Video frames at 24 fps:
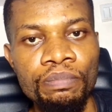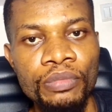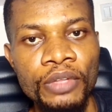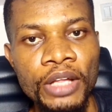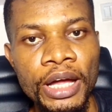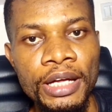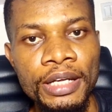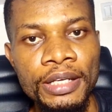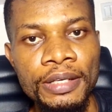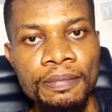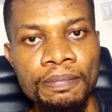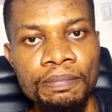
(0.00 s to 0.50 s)

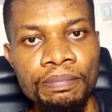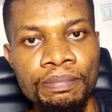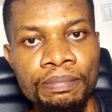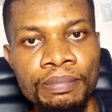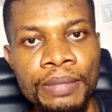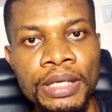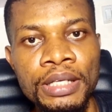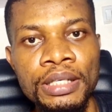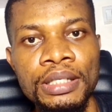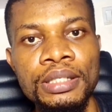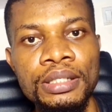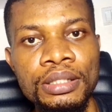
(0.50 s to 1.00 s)
like
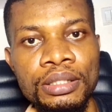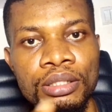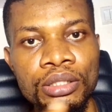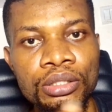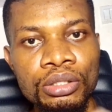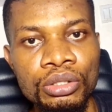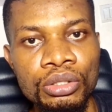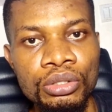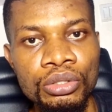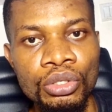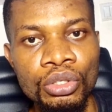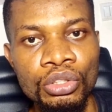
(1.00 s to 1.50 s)
make
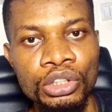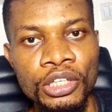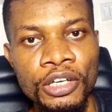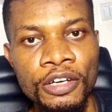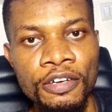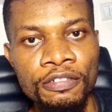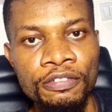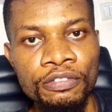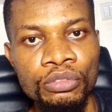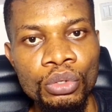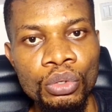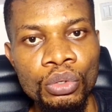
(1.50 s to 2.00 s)

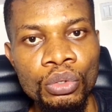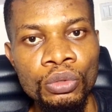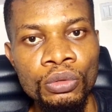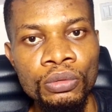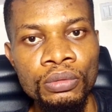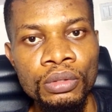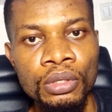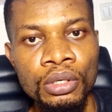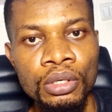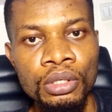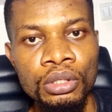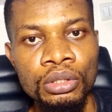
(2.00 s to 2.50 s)
yourself
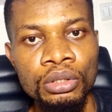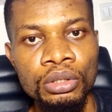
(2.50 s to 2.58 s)
known,